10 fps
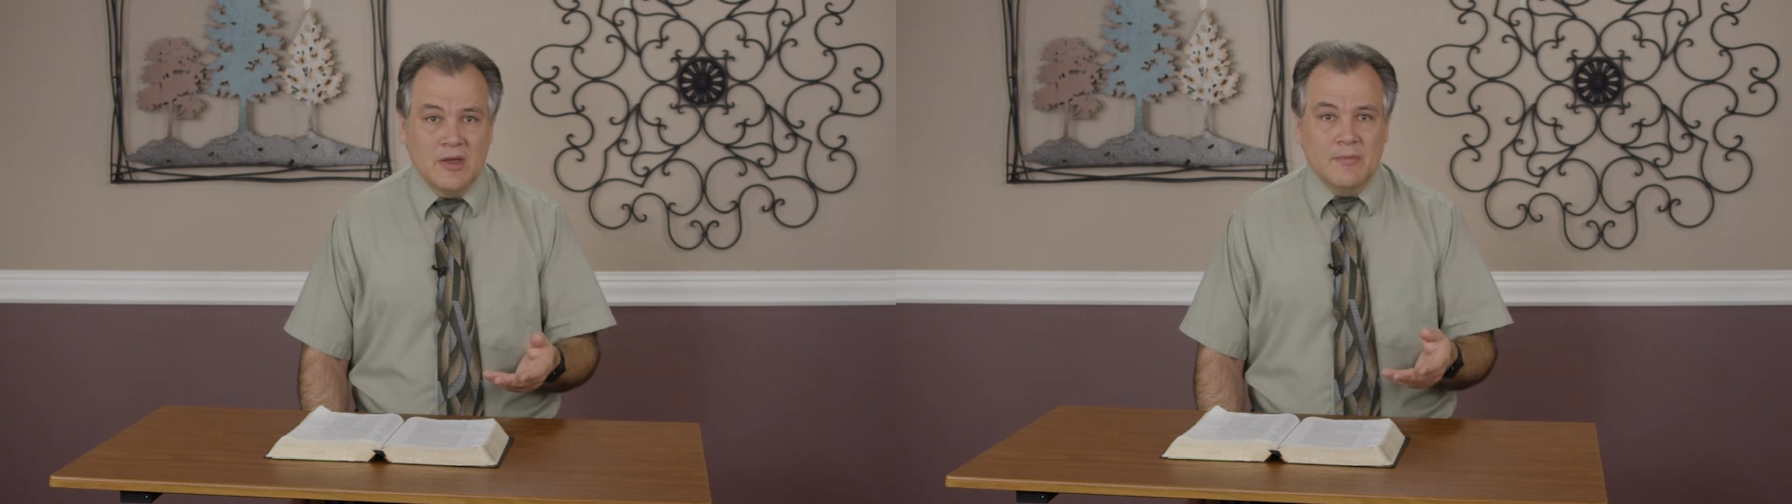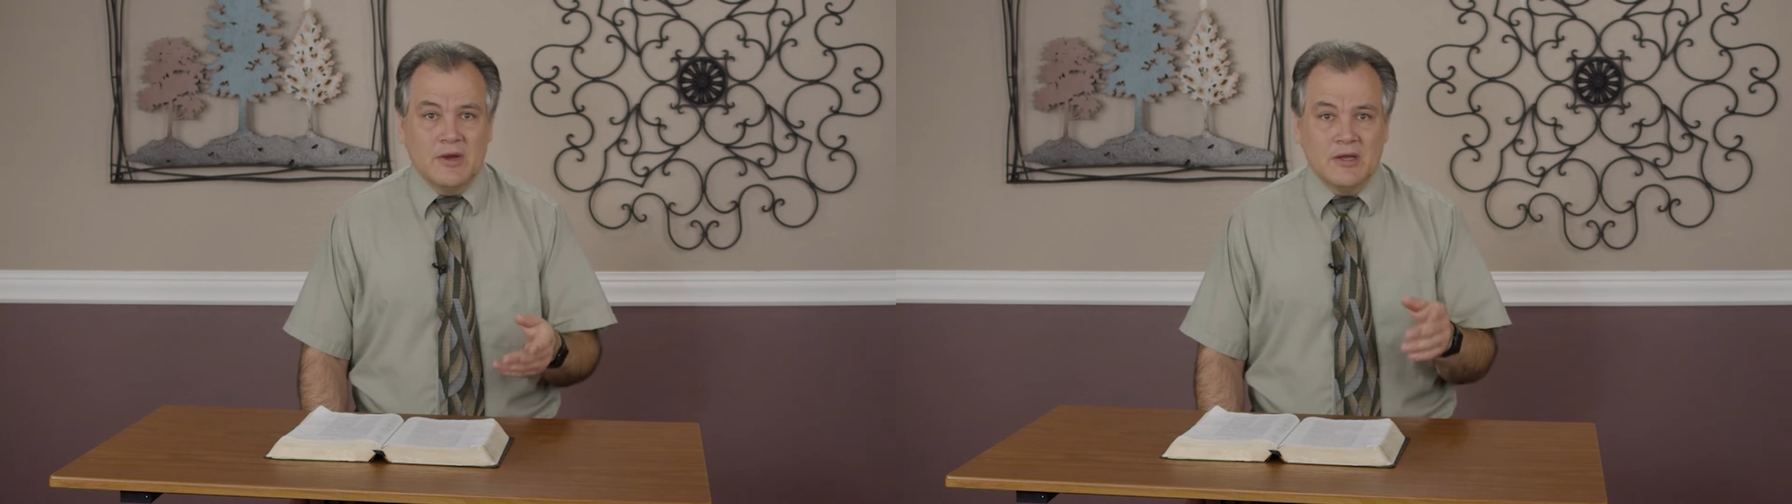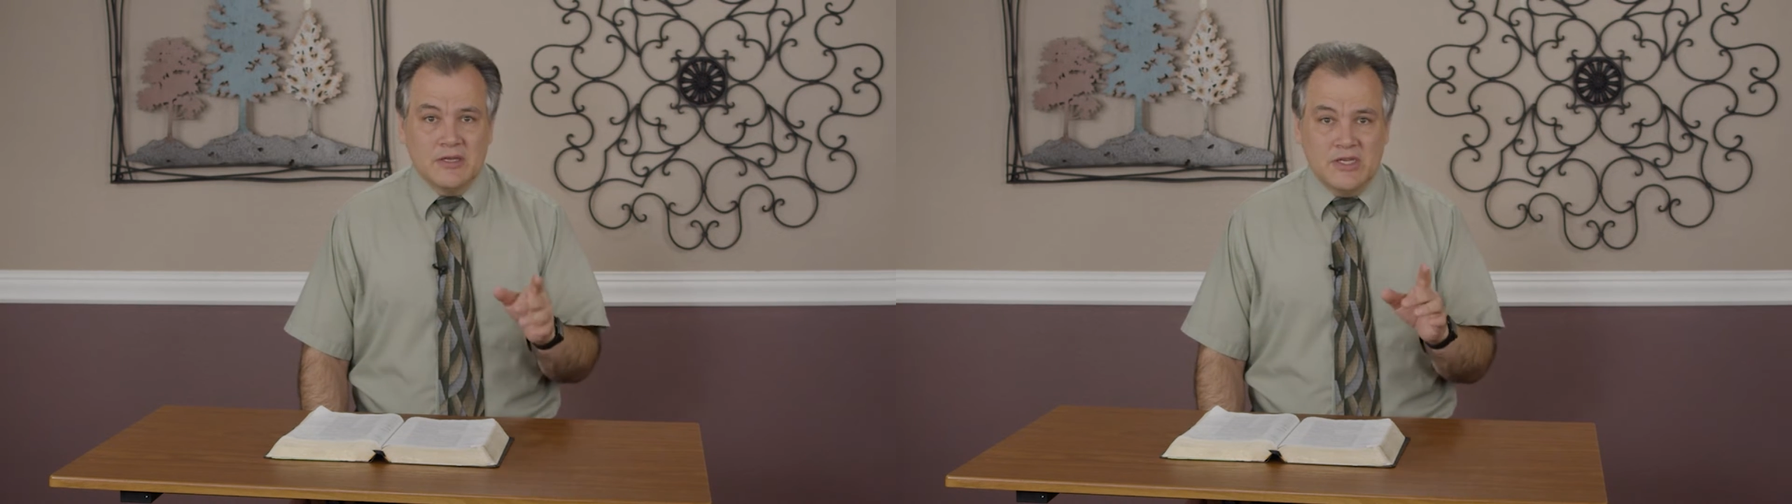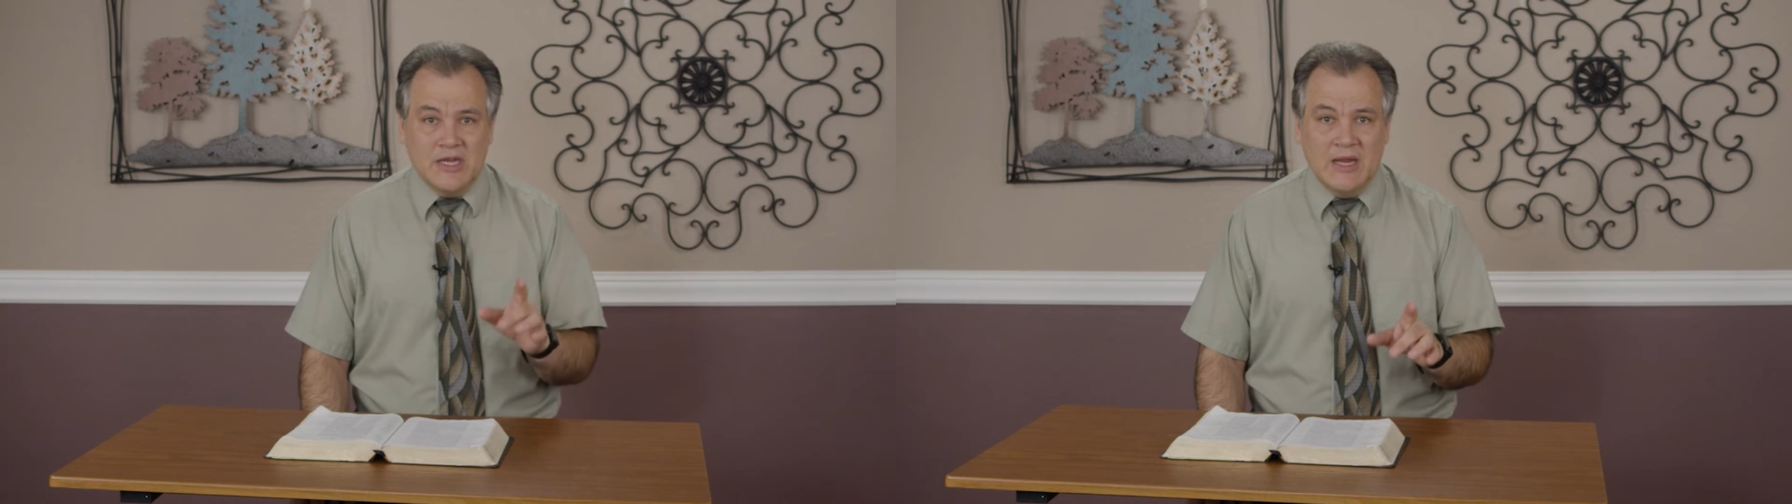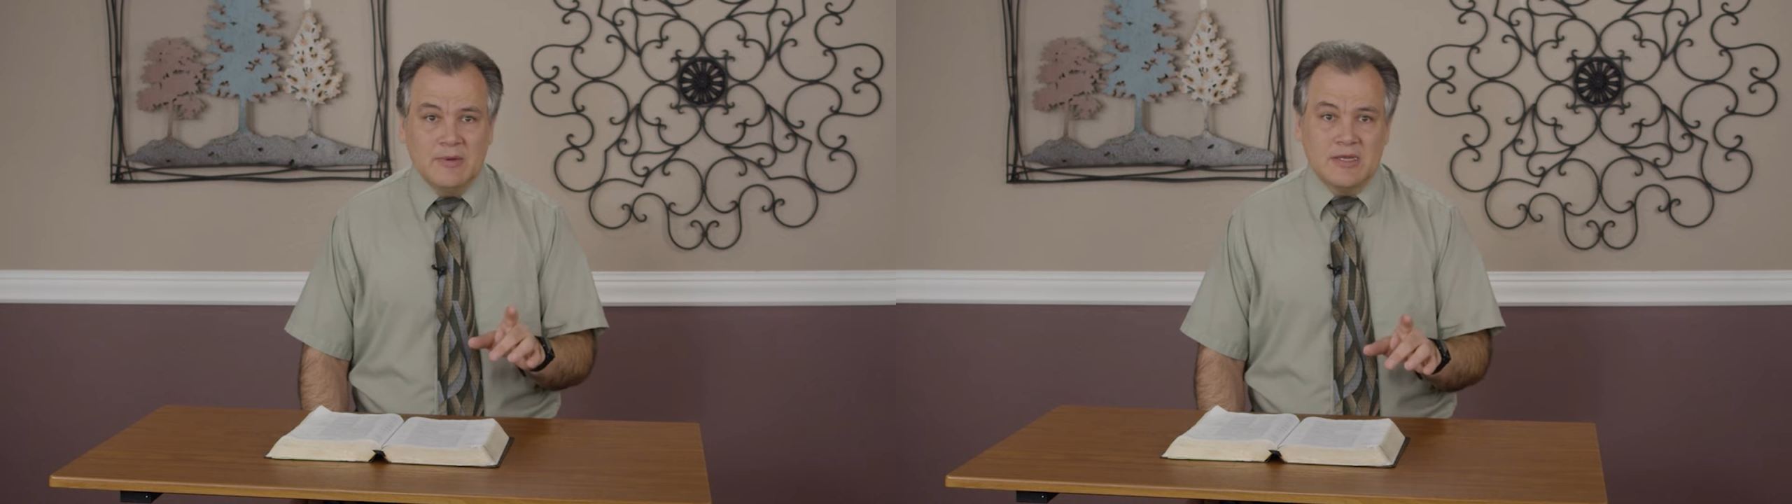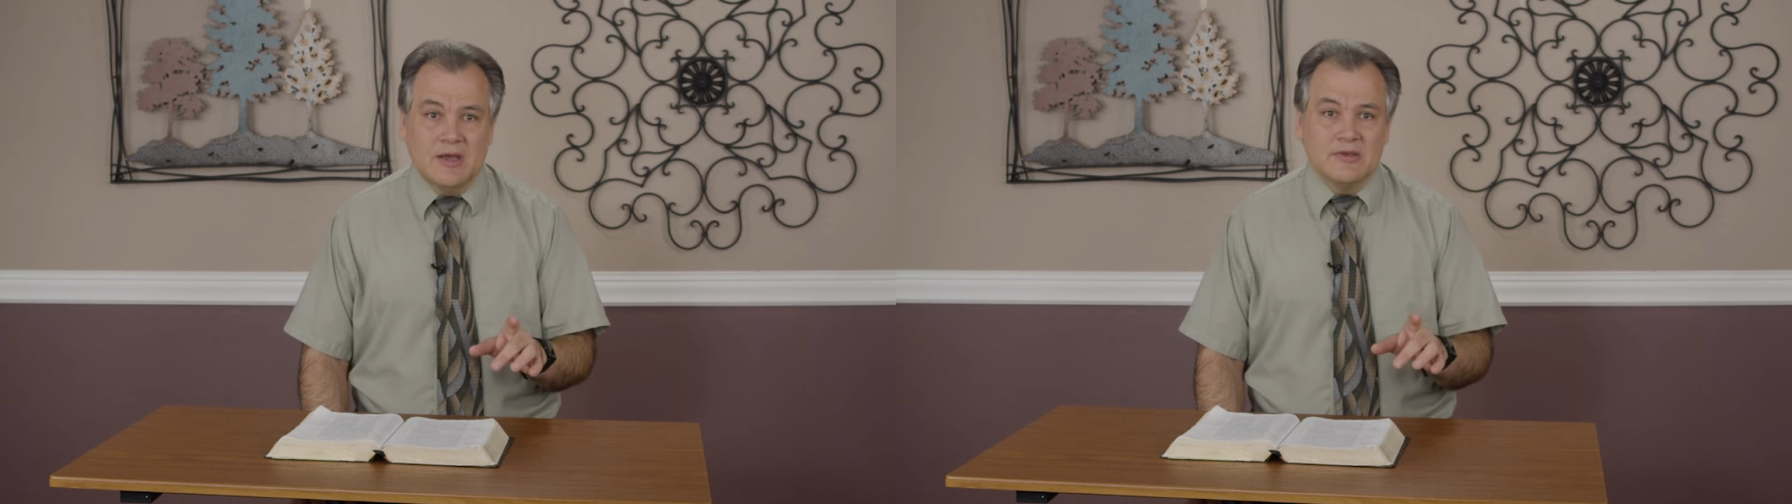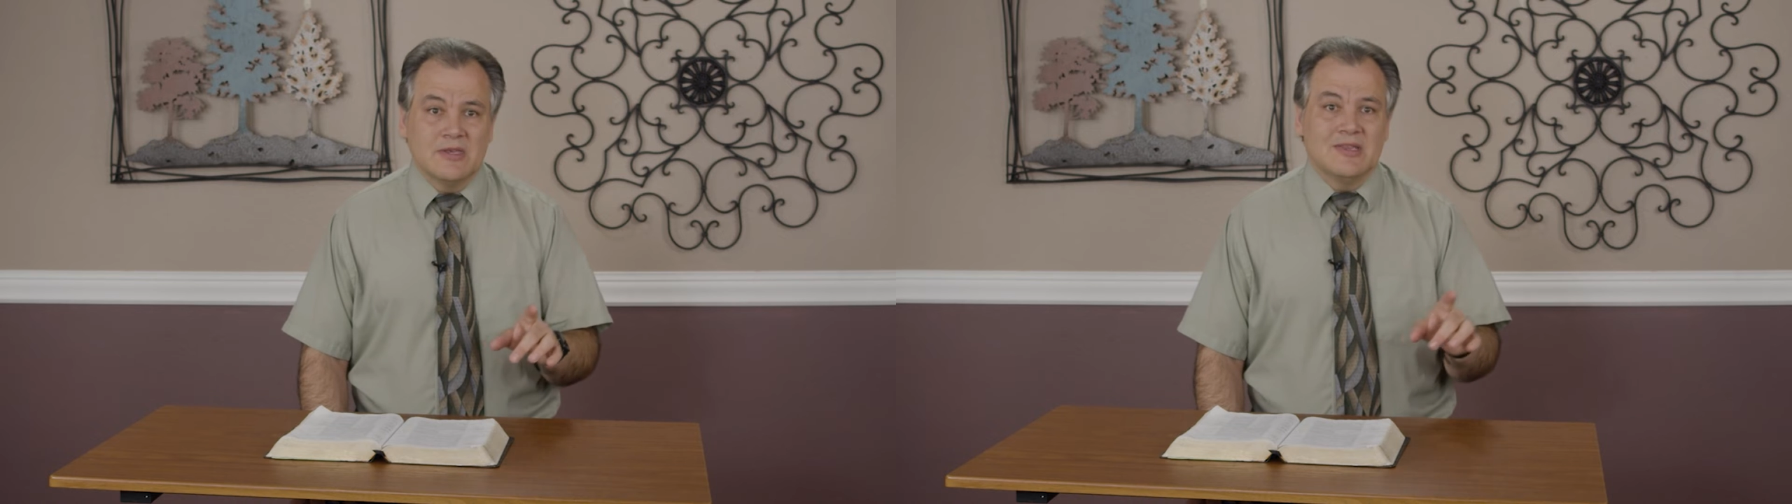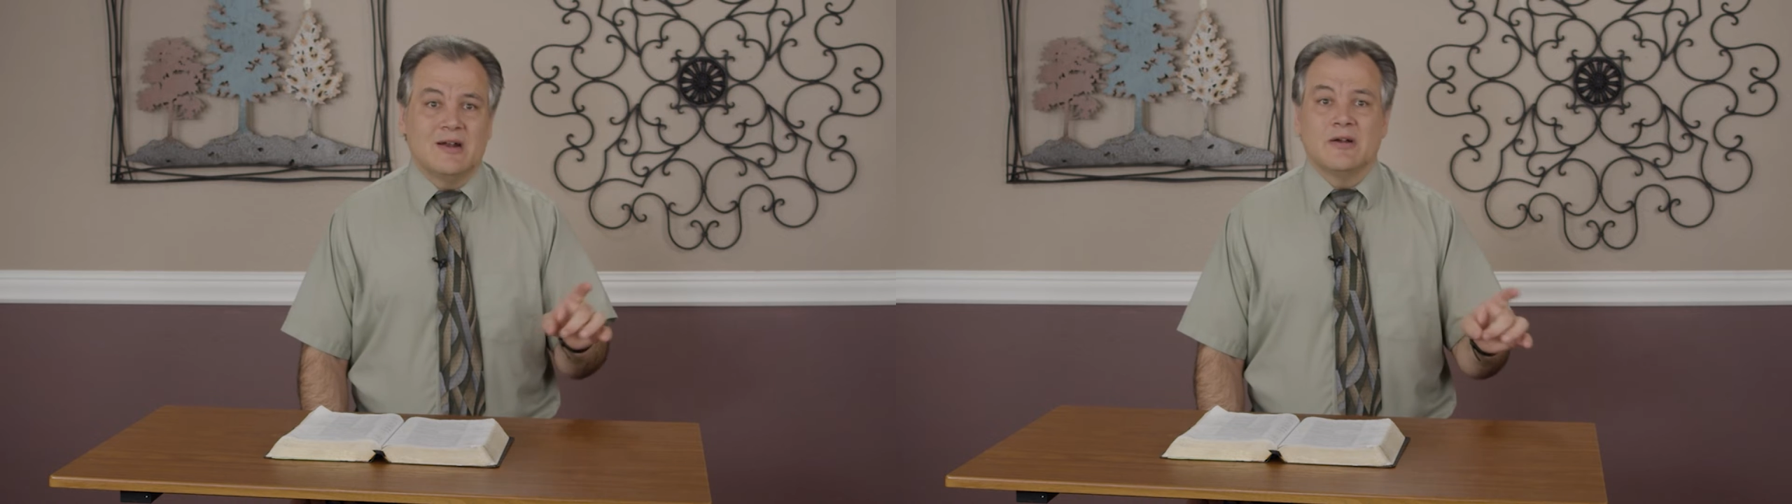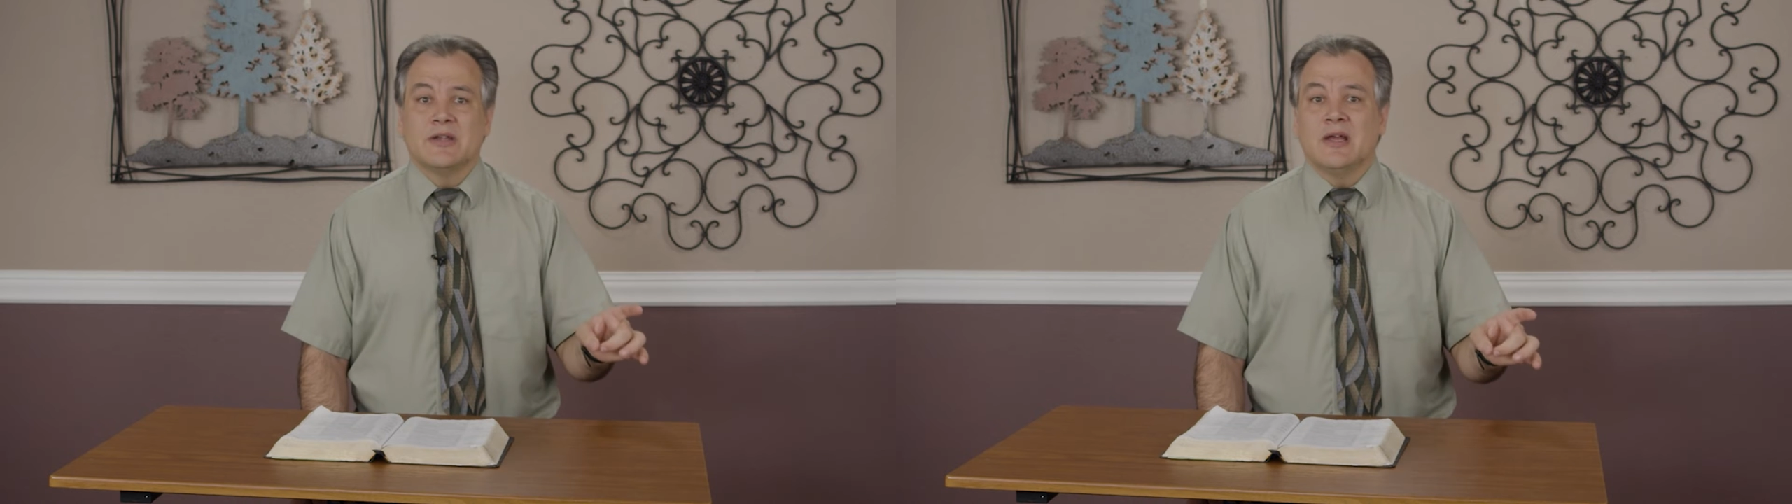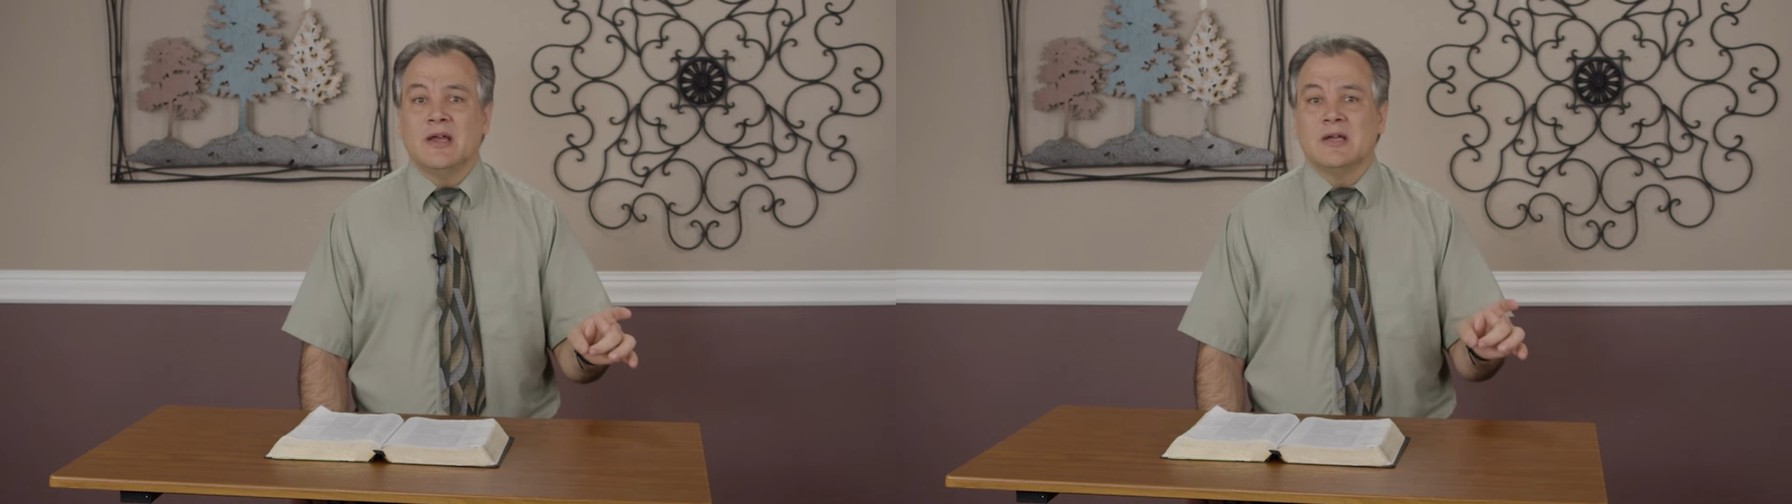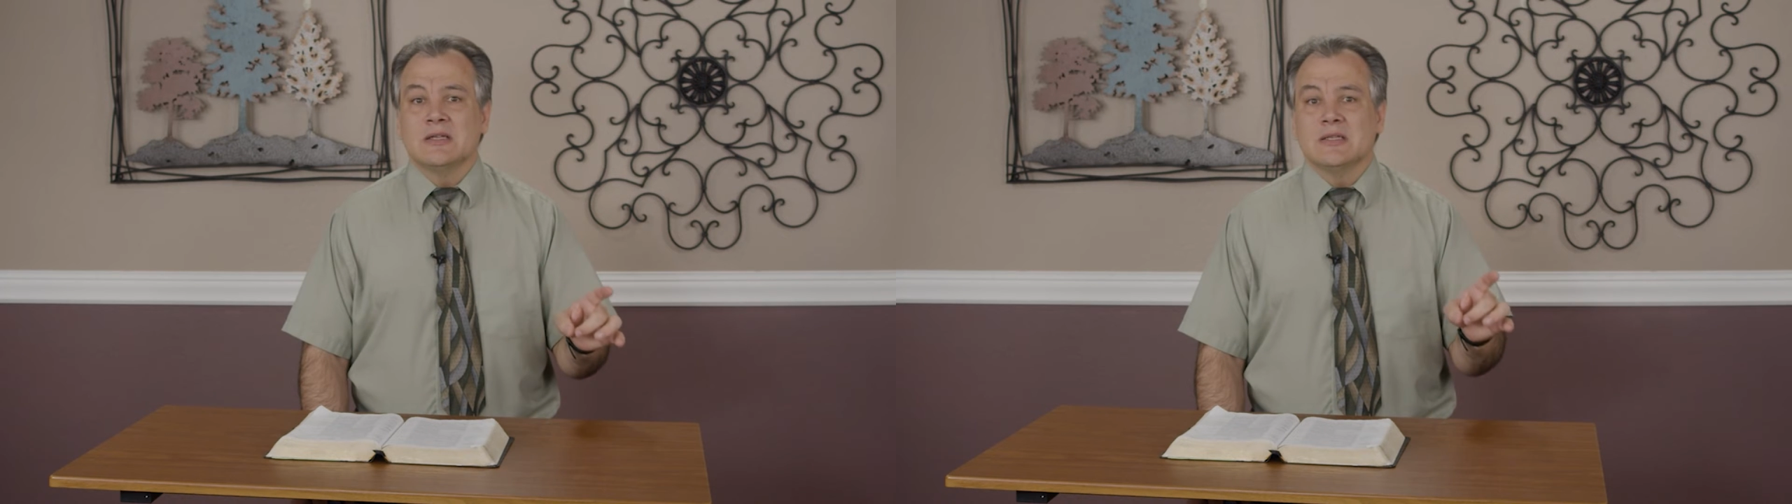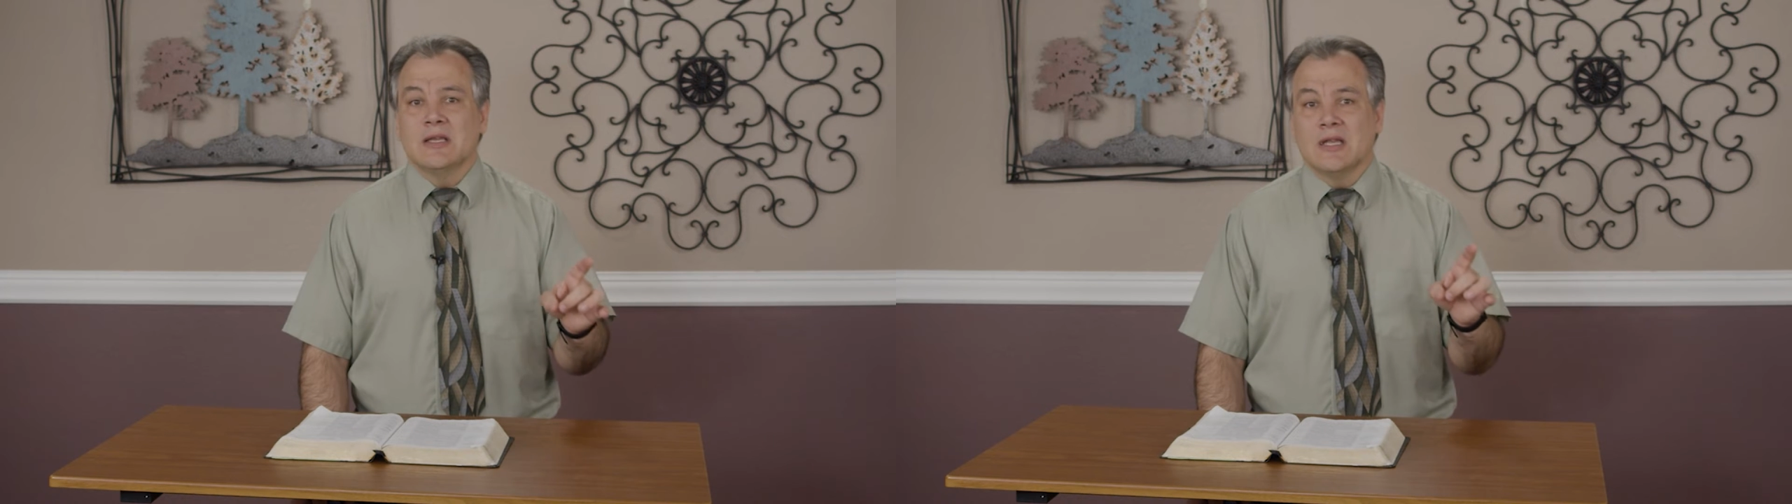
because James tells us that our tongues